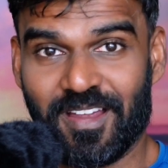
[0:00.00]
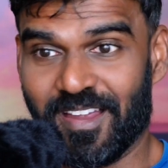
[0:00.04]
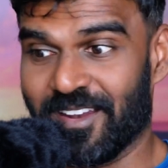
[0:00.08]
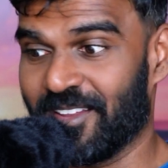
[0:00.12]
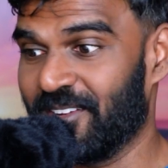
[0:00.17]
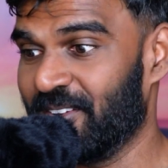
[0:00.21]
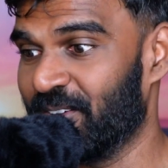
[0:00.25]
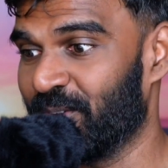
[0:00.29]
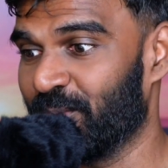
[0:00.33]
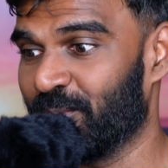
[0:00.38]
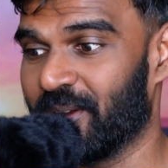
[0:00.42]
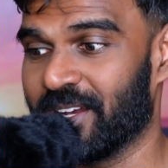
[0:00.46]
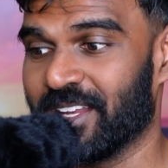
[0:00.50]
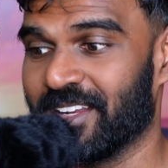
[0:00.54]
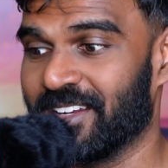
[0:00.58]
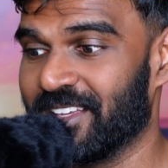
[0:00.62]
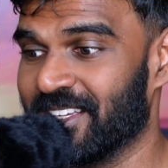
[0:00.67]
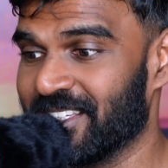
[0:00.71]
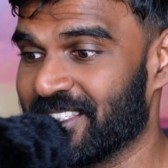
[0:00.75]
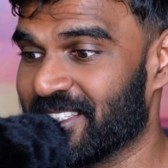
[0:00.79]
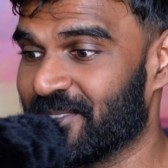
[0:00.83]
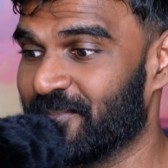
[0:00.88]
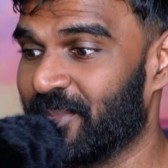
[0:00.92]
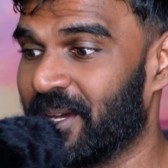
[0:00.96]
I don't know what it
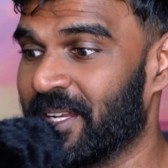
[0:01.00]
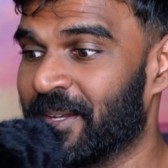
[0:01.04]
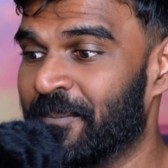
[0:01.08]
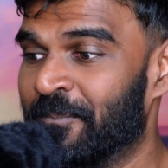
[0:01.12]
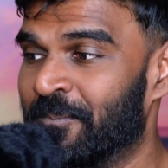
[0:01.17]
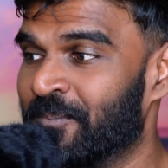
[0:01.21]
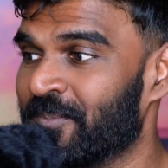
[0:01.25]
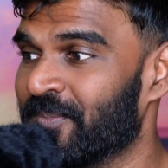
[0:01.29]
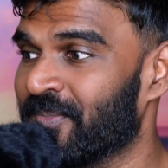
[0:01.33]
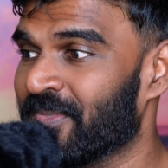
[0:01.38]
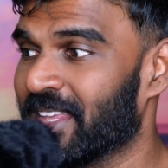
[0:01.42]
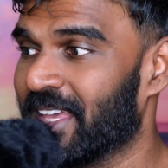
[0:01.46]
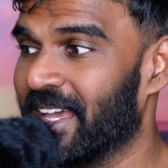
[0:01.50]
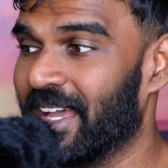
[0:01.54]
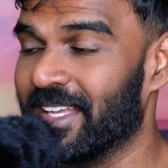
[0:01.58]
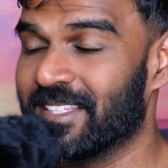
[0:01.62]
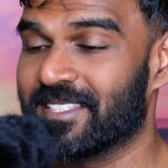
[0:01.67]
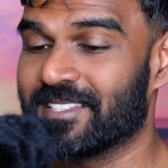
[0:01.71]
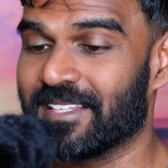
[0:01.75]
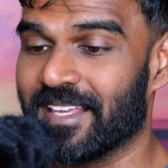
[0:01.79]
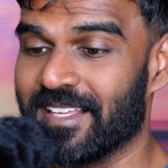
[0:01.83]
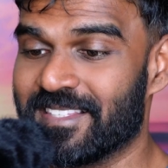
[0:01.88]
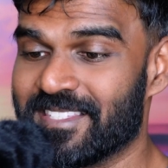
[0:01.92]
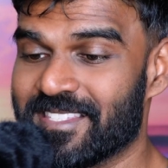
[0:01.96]
is, but
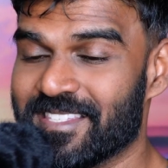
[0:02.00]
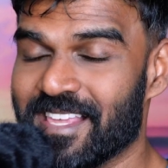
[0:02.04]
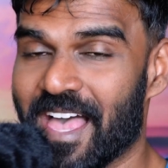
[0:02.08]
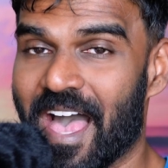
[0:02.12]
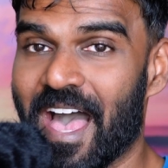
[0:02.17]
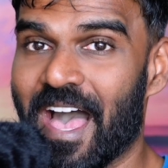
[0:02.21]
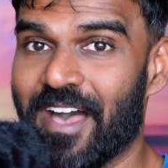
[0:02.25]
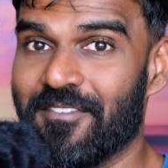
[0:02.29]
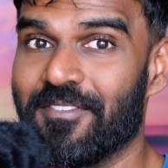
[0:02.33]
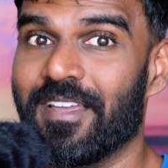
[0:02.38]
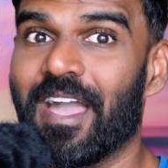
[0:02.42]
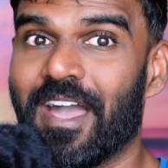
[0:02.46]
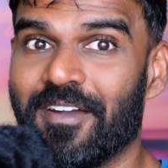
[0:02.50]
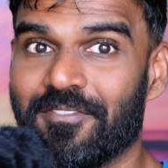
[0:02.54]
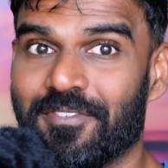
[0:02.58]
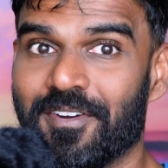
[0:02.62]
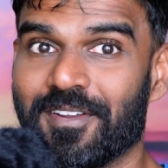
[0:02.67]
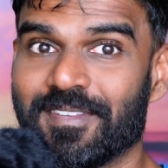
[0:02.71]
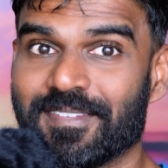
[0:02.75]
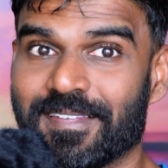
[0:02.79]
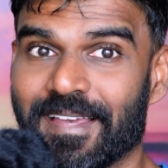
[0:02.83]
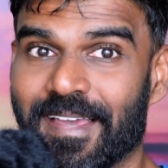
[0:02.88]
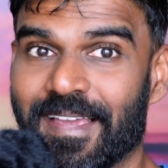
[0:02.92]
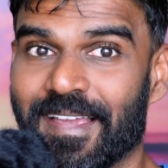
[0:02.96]
it's it's having
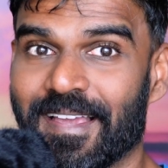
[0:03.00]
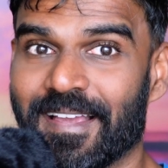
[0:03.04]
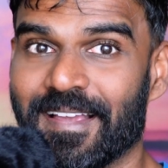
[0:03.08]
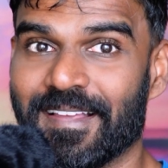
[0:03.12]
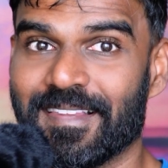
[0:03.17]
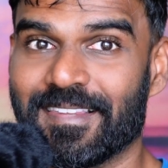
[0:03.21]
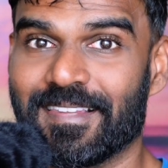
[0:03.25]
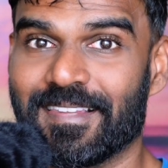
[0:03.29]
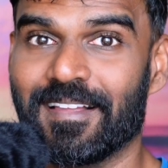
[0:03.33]
everything.